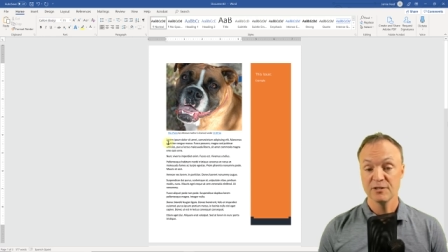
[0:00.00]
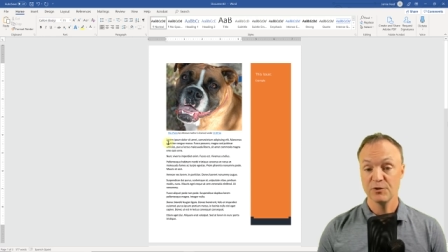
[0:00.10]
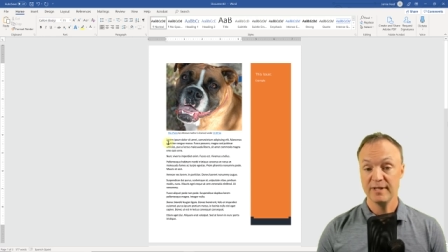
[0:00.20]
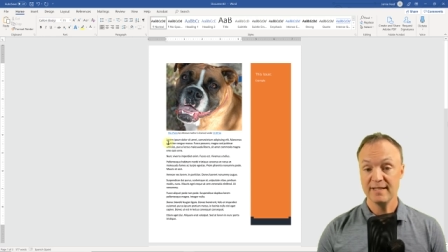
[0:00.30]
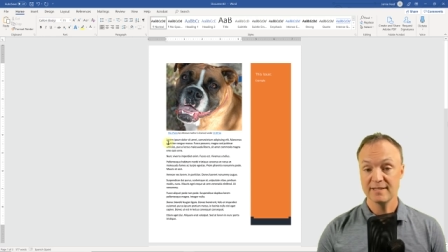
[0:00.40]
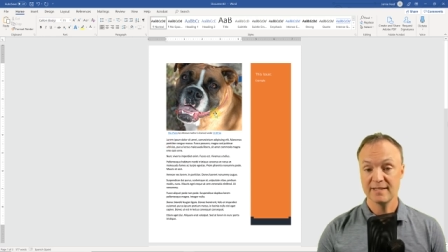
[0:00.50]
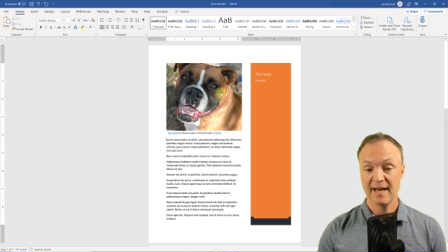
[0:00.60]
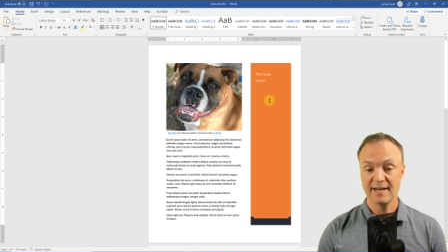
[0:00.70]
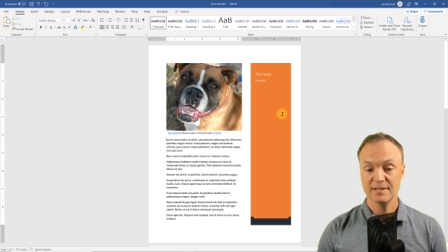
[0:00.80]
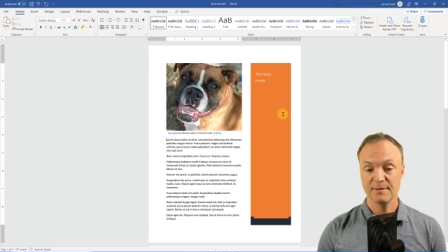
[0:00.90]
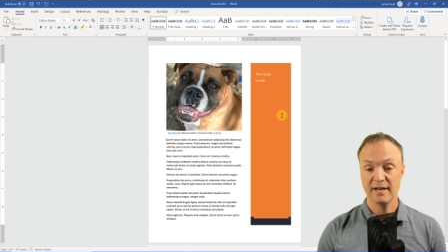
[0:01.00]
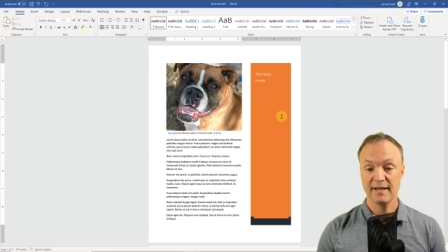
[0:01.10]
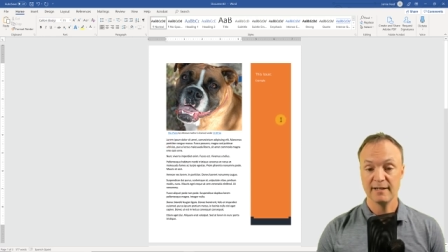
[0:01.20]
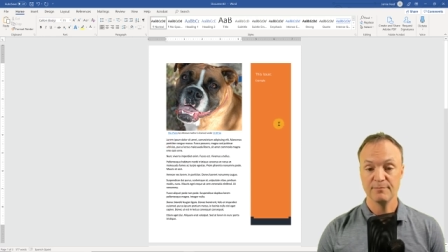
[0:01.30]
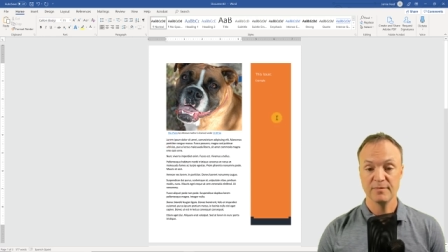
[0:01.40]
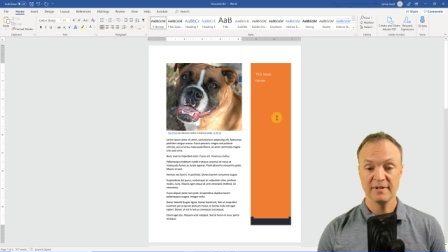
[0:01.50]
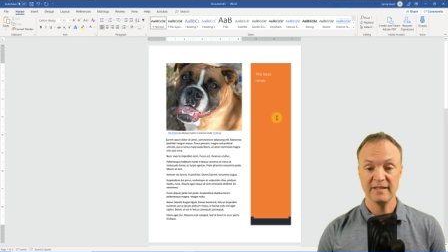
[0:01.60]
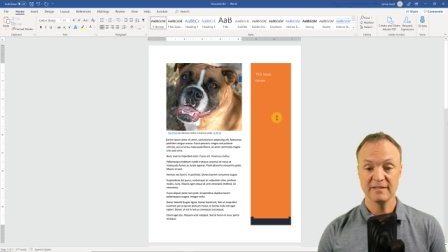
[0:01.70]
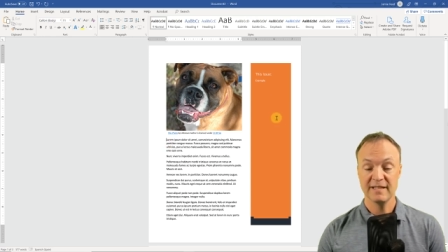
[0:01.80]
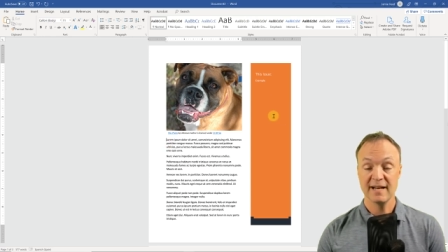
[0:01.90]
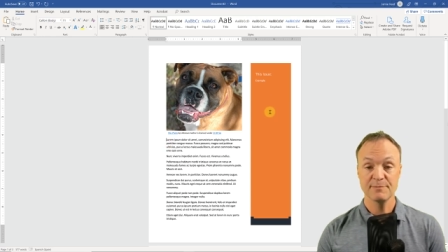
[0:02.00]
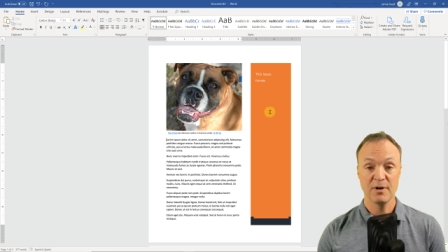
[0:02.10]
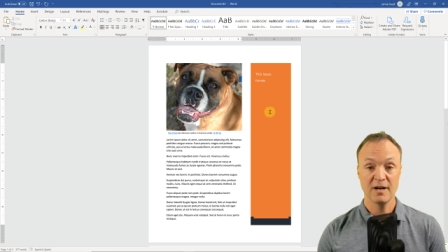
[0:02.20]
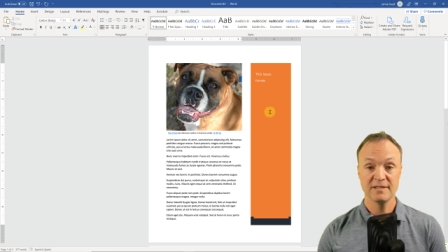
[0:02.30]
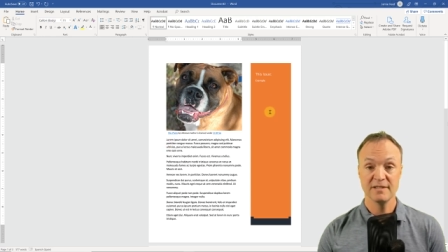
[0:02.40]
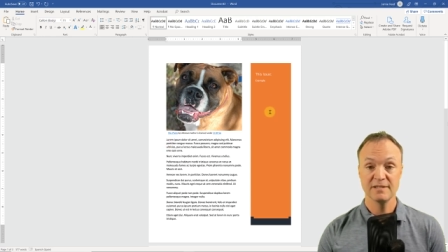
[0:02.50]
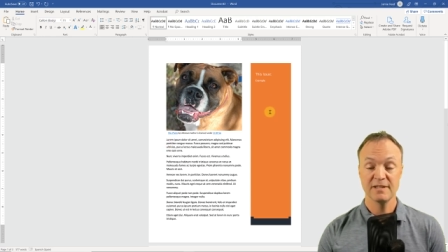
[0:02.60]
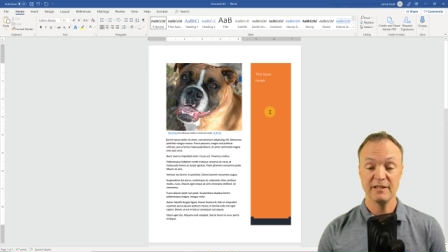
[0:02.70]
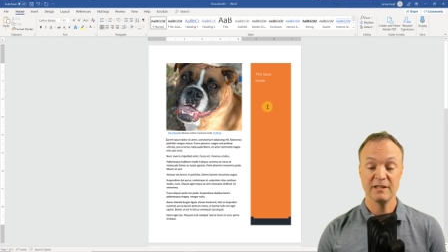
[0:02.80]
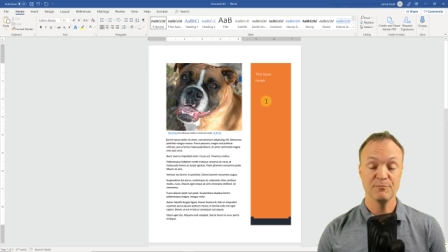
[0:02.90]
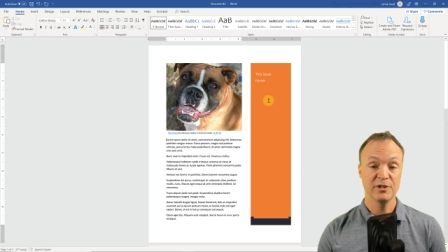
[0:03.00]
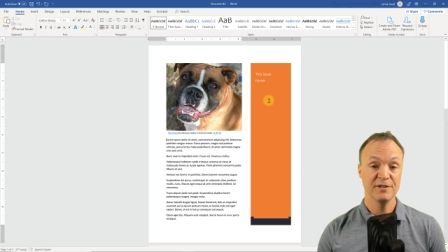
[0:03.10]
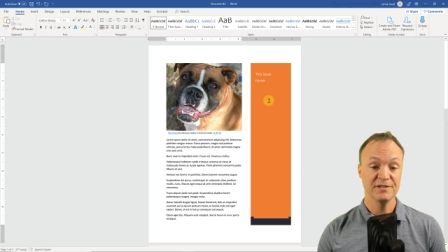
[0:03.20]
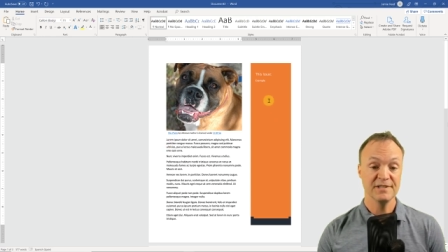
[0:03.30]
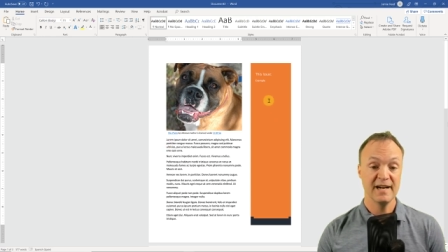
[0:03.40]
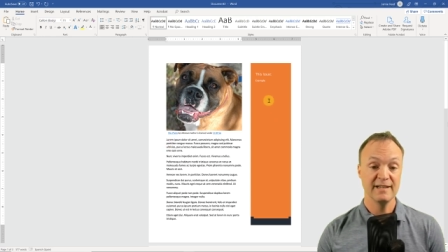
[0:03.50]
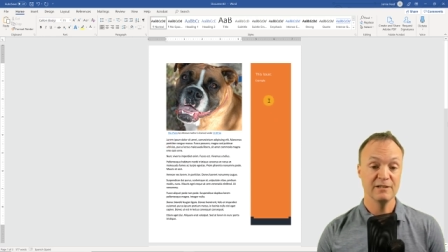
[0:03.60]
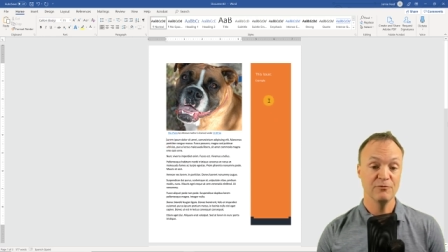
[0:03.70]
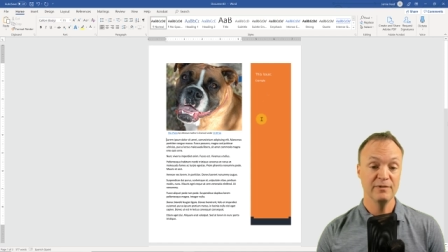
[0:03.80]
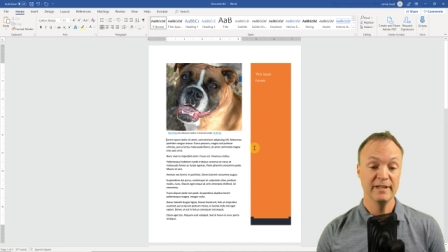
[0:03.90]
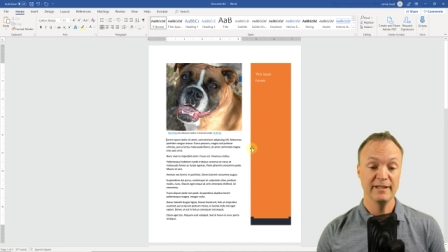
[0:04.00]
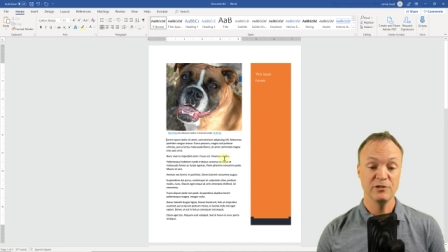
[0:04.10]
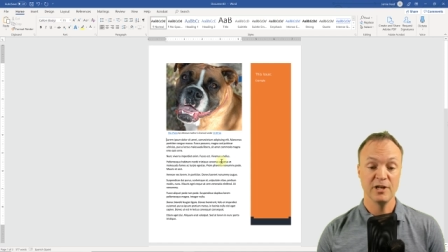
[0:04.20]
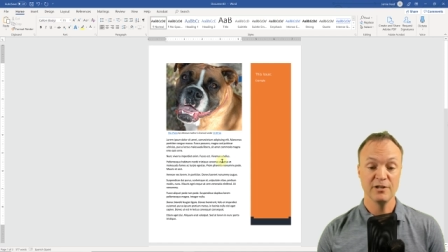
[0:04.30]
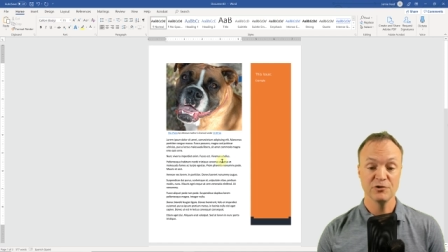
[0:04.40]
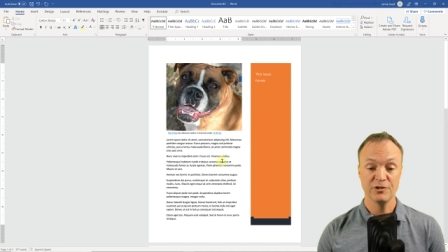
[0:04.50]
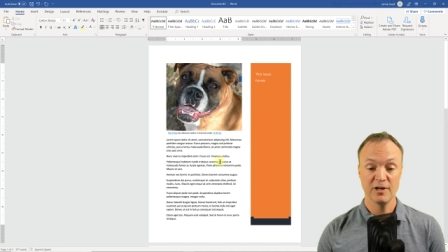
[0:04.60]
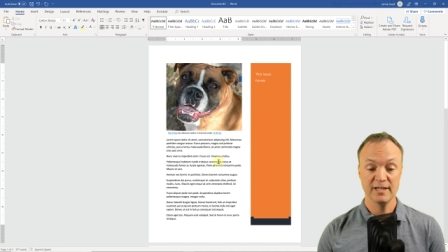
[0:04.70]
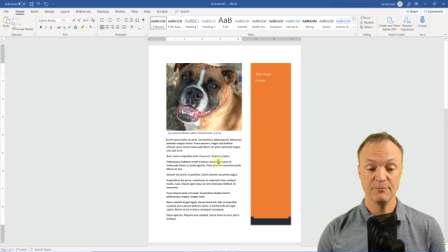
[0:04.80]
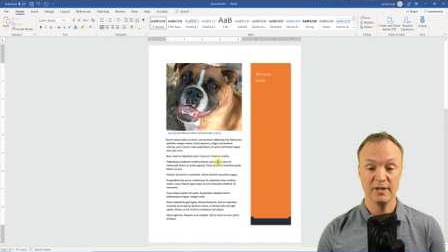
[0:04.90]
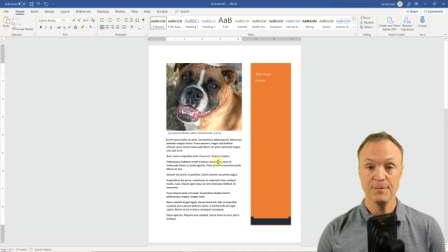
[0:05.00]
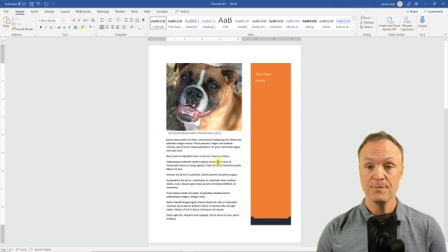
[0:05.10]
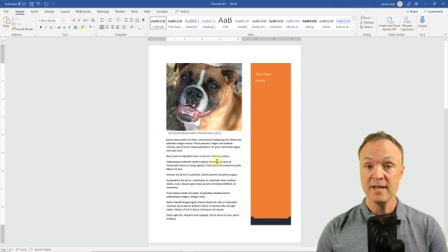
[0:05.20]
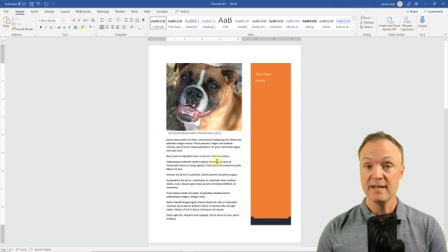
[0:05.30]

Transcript: So these text boxes that you can put on the side can really change the document.